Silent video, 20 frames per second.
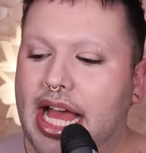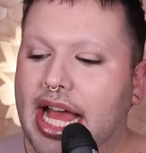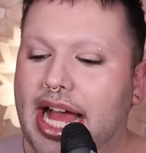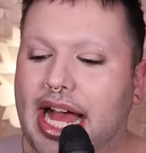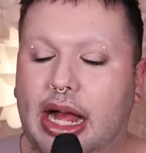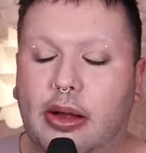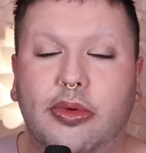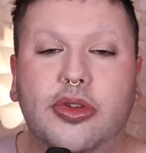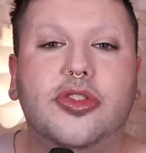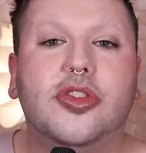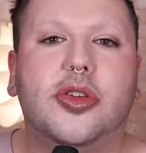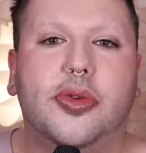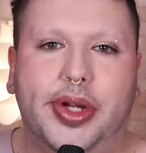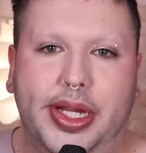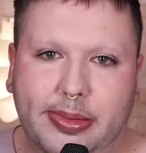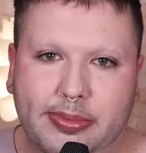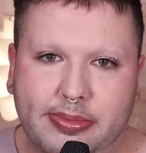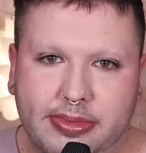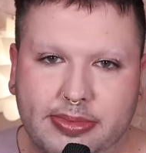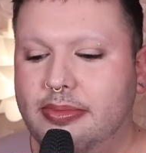I will
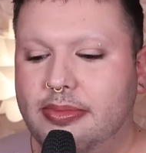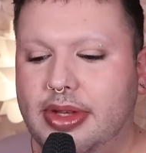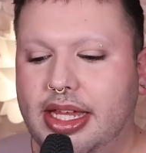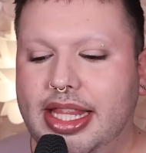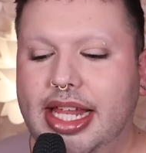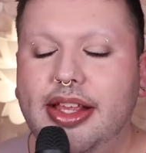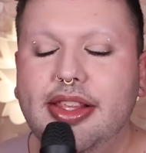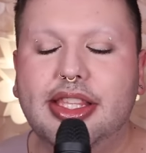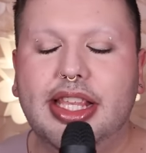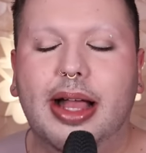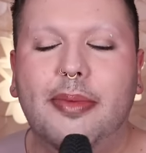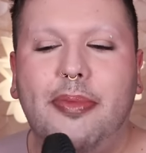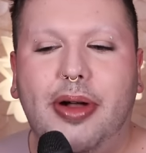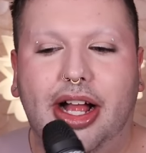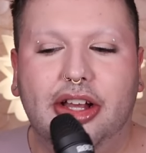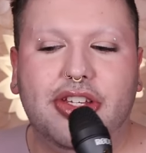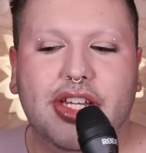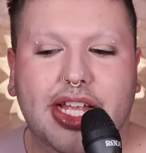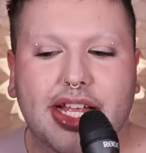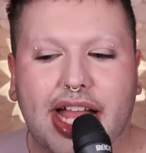scream and I'll stop
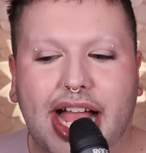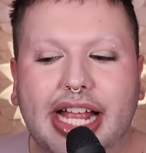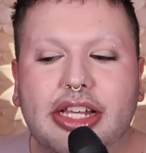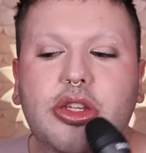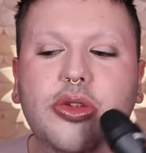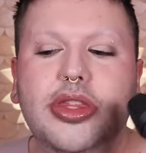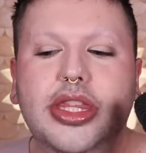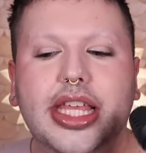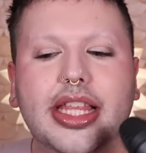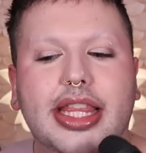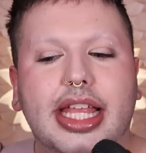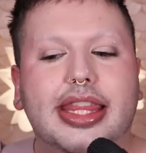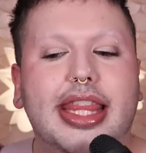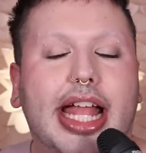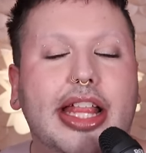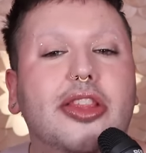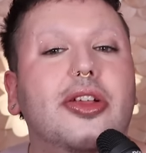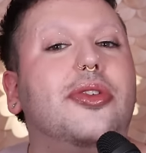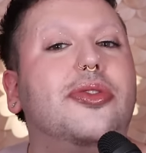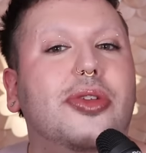watching. I do think that
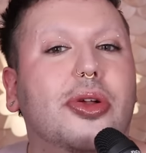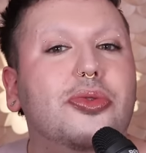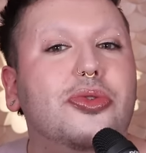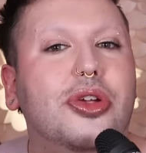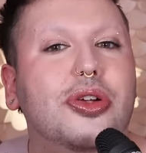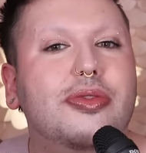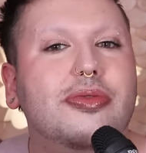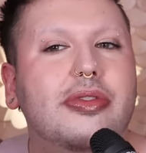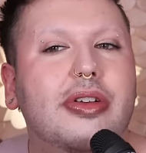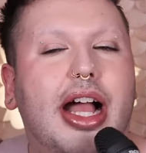that's also true.